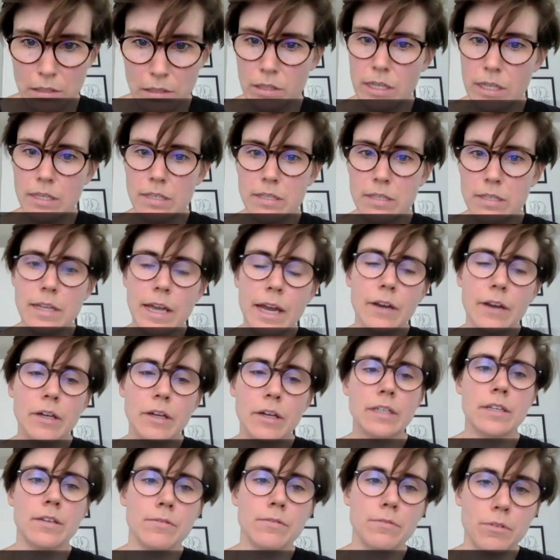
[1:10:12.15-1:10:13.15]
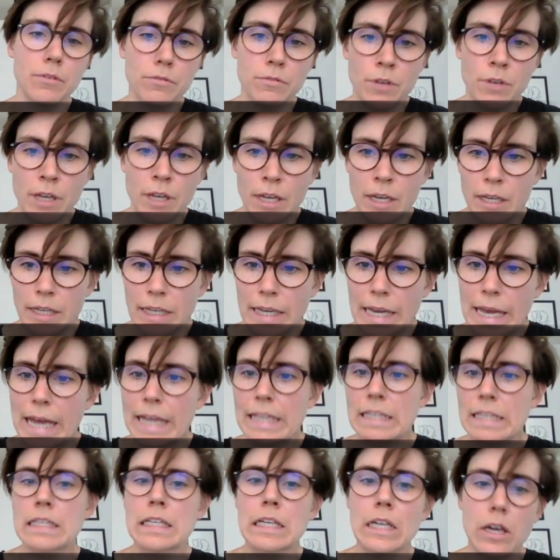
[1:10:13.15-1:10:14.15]
This narrative of
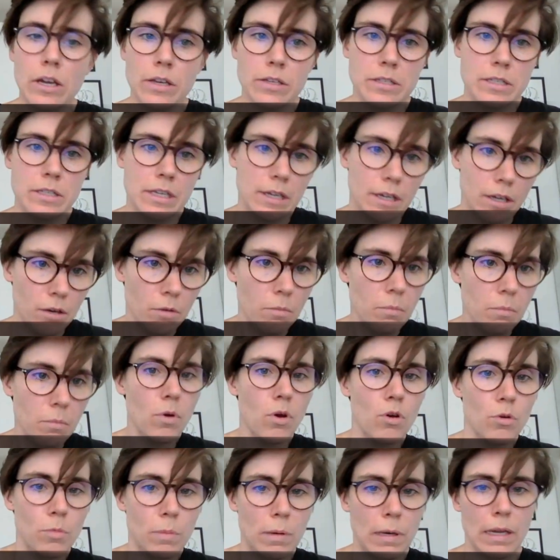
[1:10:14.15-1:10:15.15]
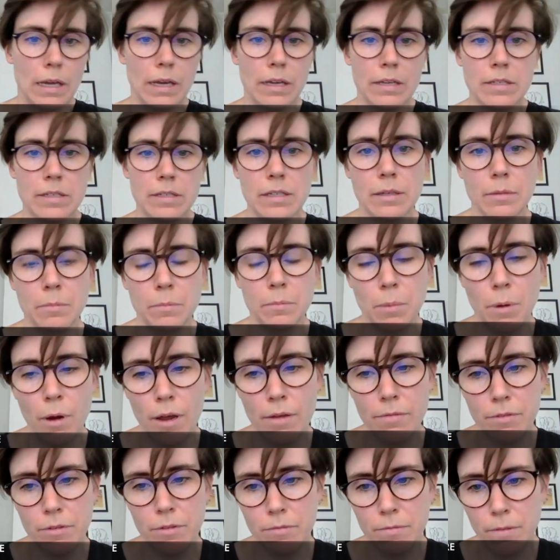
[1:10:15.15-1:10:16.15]
catalyzing and mobilizing
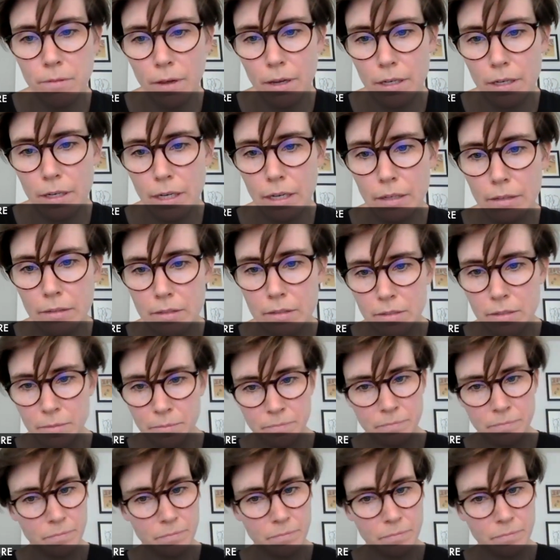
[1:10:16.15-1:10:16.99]
private finance,